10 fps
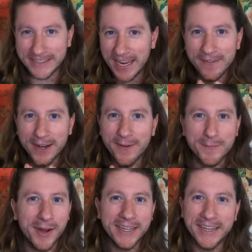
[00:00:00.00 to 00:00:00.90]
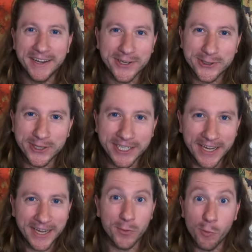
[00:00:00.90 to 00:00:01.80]
Saving enough money in Australia
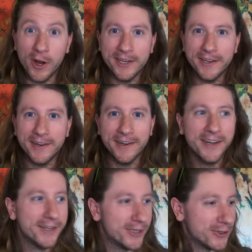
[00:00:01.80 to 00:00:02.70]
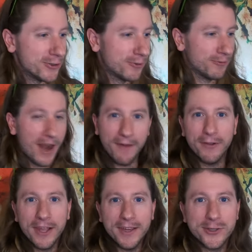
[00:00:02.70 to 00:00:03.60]
in 1 year to
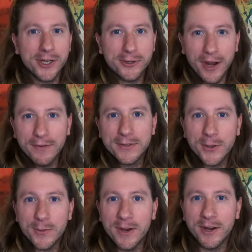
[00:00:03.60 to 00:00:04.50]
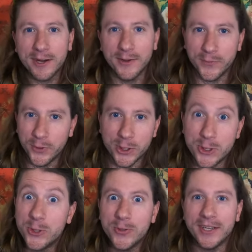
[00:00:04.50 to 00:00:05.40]
travel Asia, travel South America for
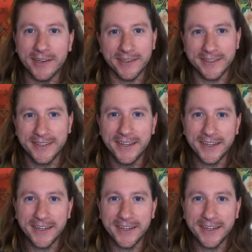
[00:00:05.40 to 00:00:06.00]
2 years.